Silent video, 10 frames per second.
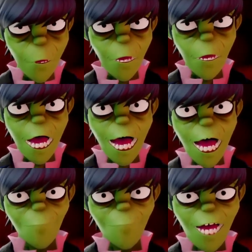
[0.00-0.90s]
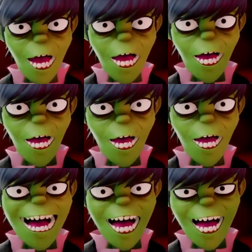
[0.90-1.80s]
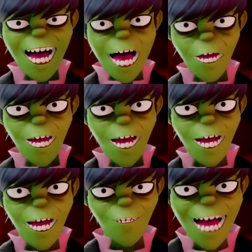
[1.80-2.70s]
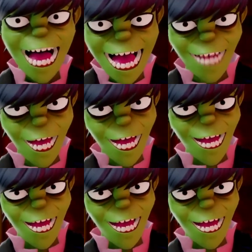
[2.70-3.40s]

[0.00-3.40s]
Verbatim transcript: We were absolutely colossal, in fact.